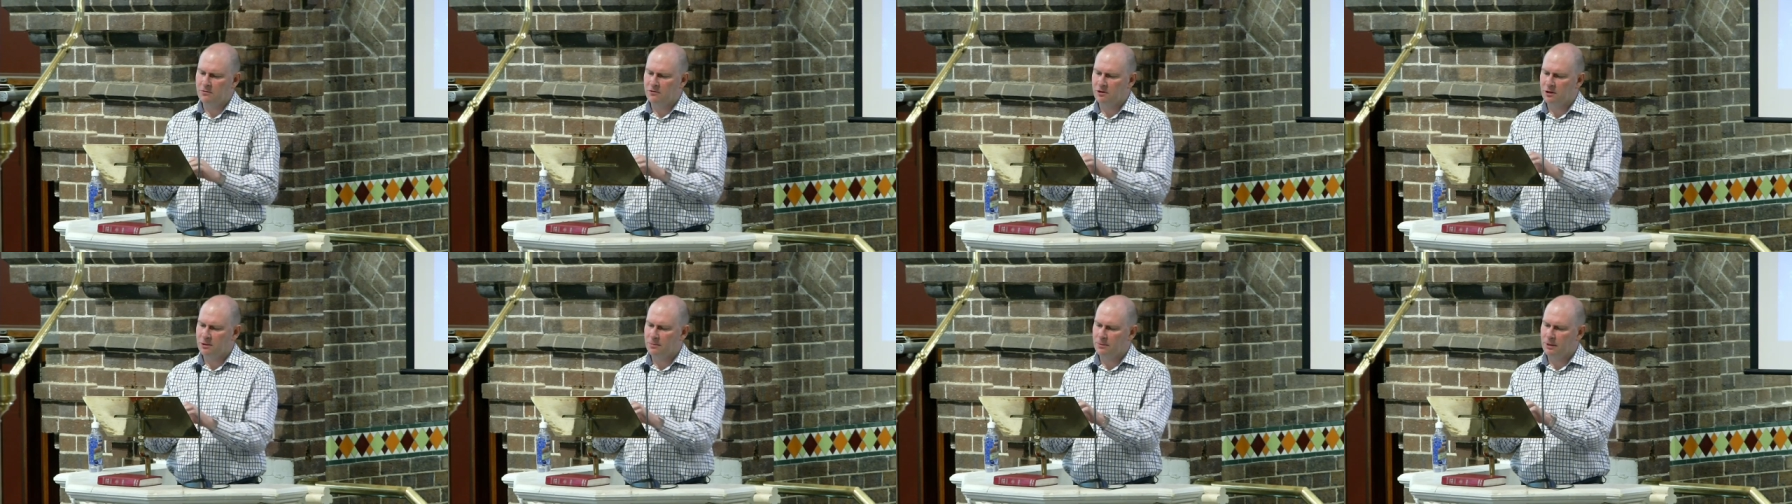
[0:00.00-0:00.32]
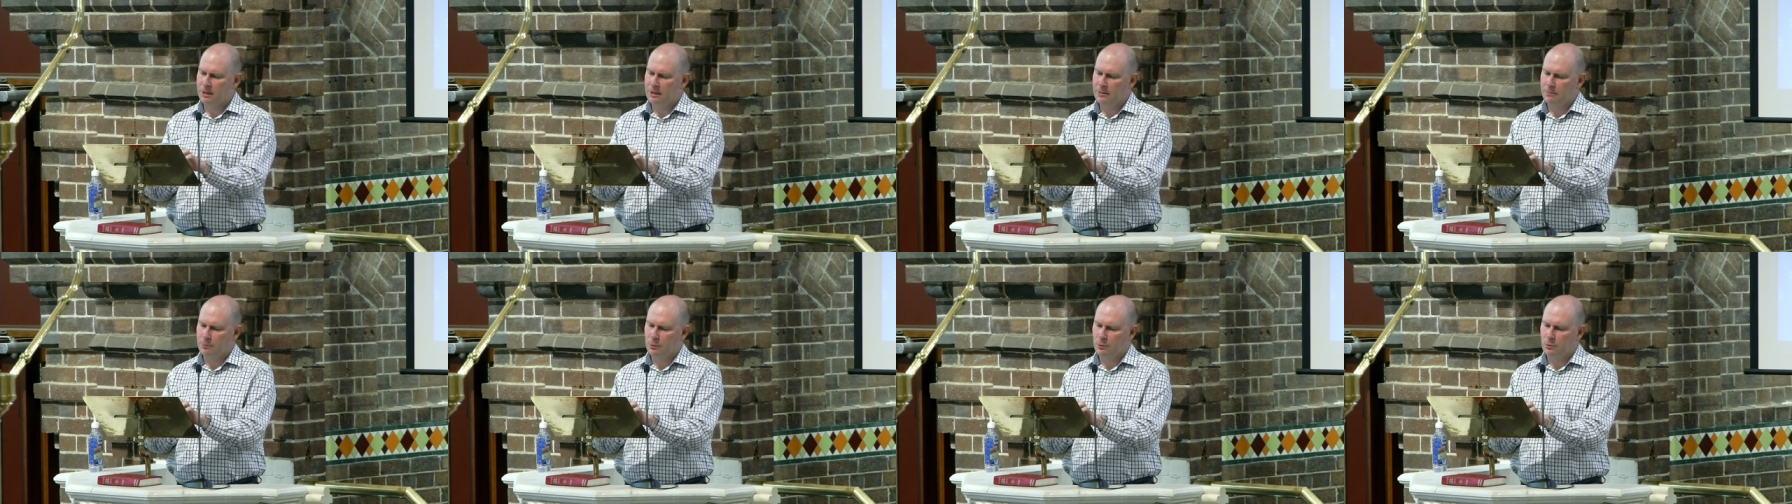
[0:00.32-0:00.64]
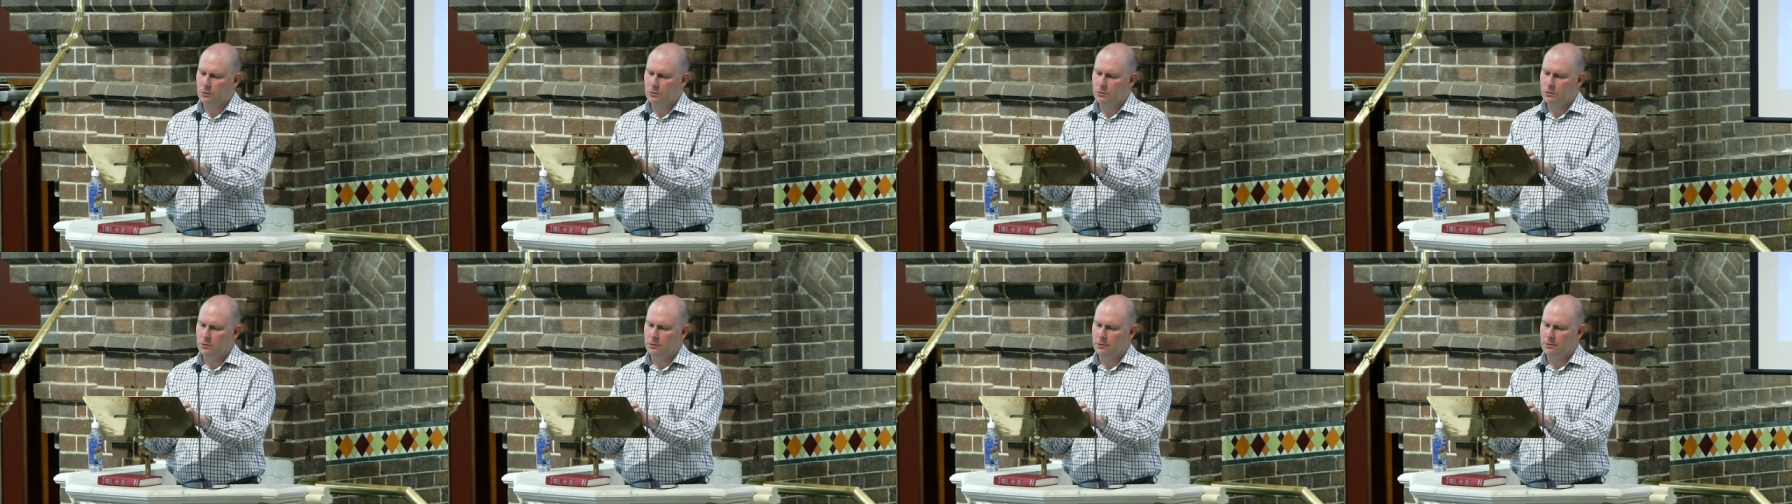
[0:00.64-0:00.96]
the
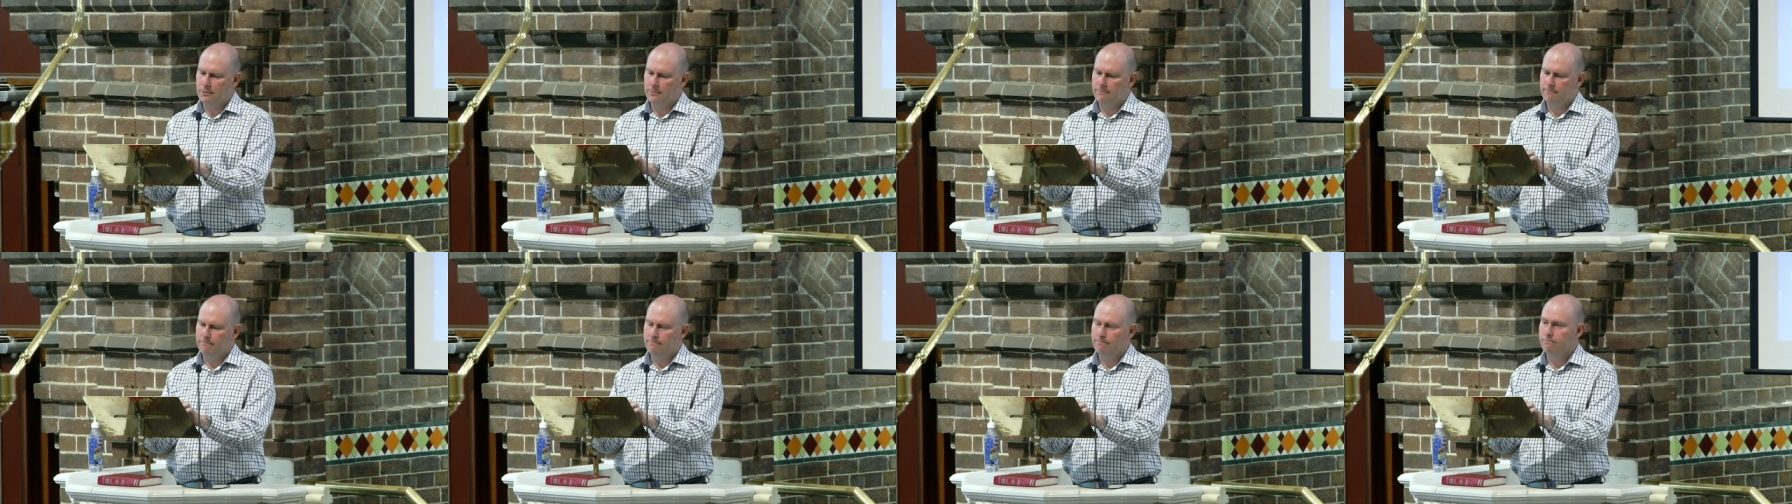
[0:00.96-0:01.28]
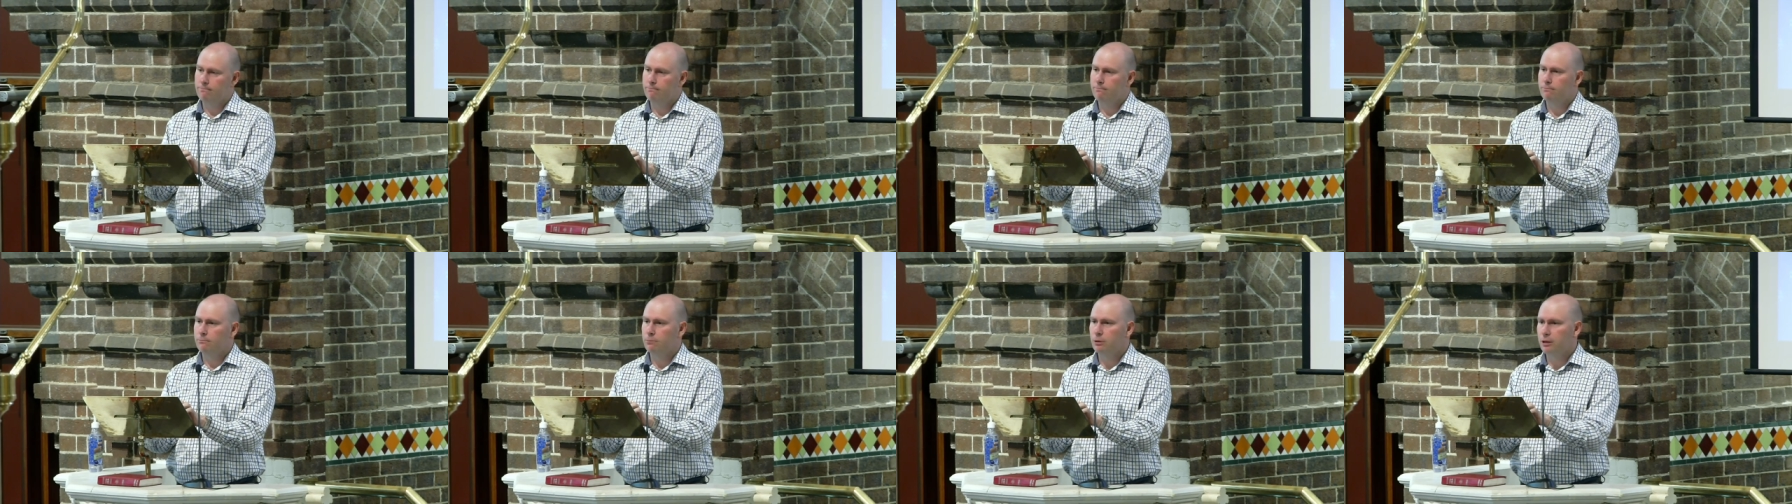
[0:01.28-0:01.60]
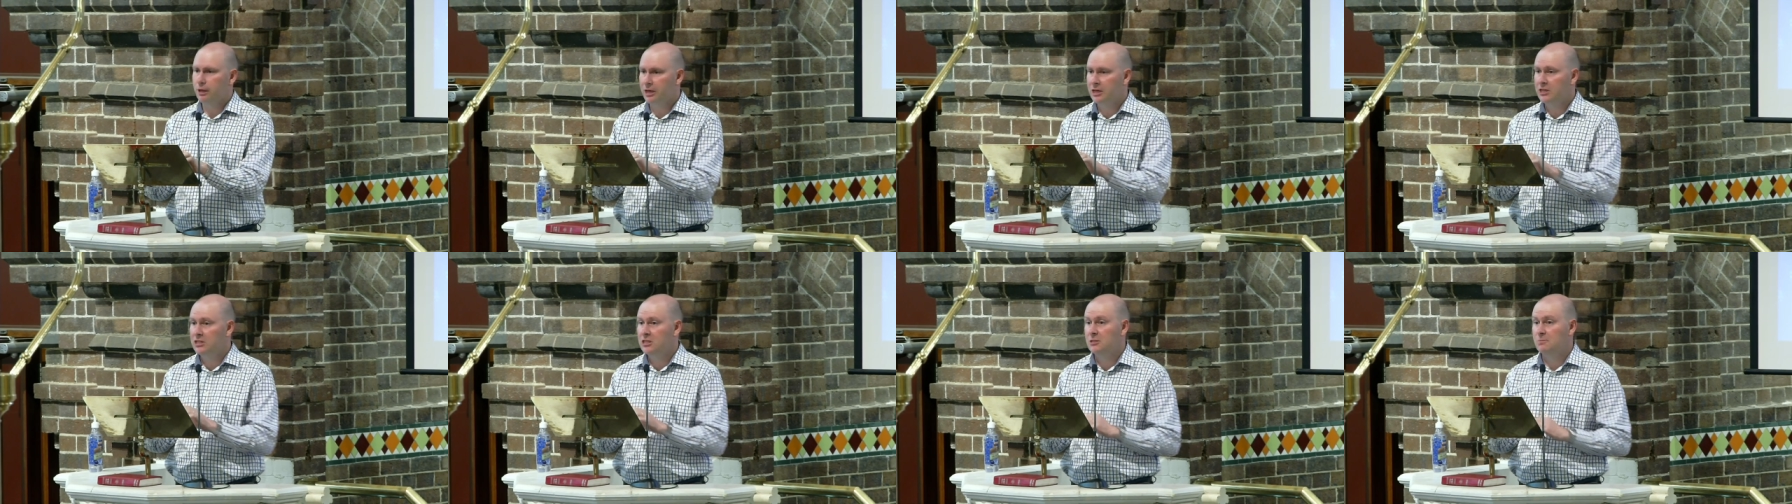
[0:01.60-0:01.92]
people,
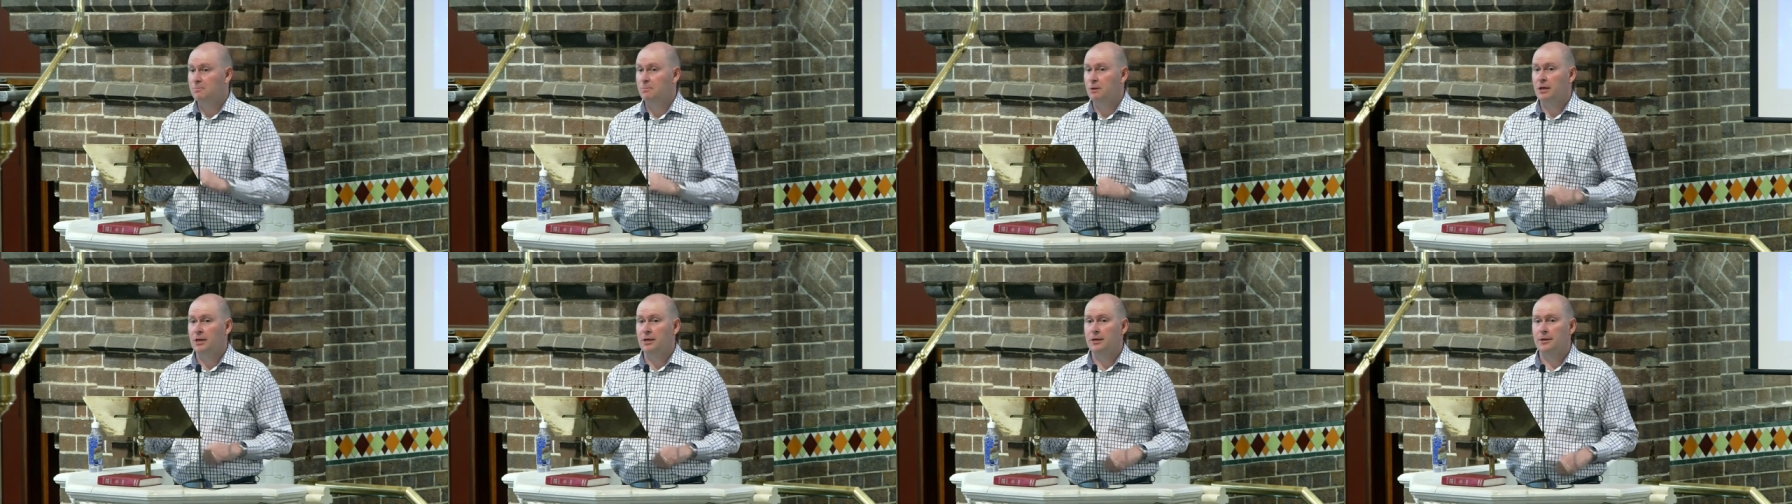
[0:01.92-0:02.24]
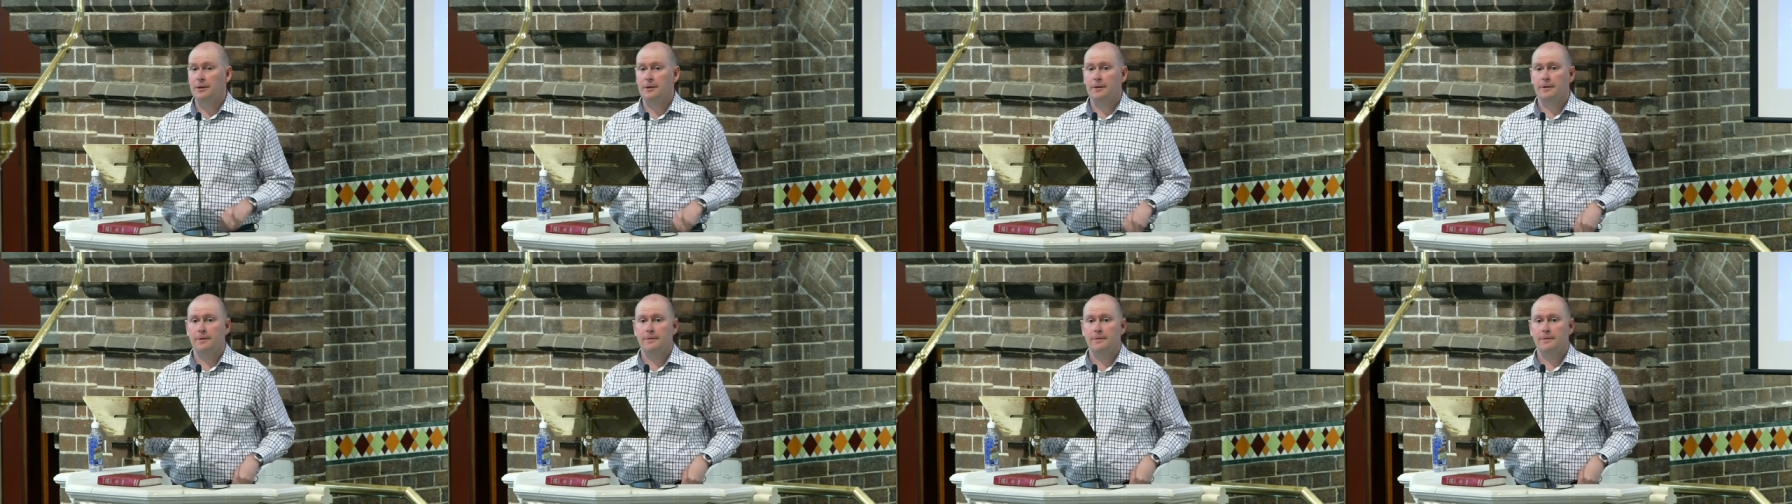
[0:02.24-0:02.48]
please speak.